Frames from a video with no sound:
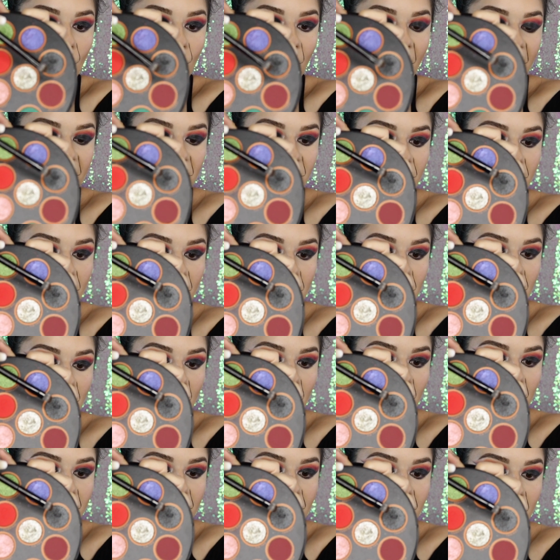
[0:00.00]
back to this
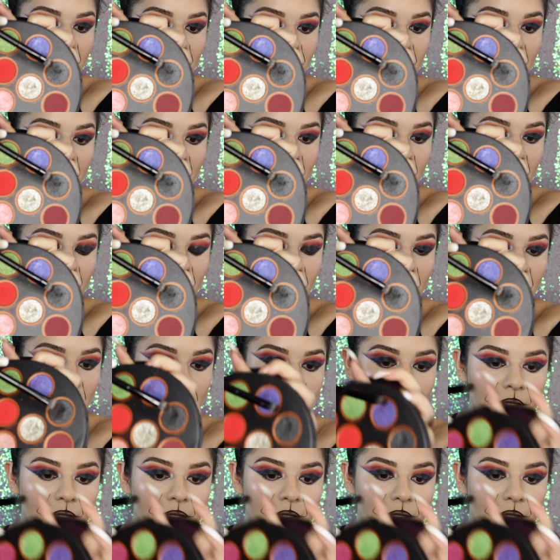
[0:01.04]
color TikTok.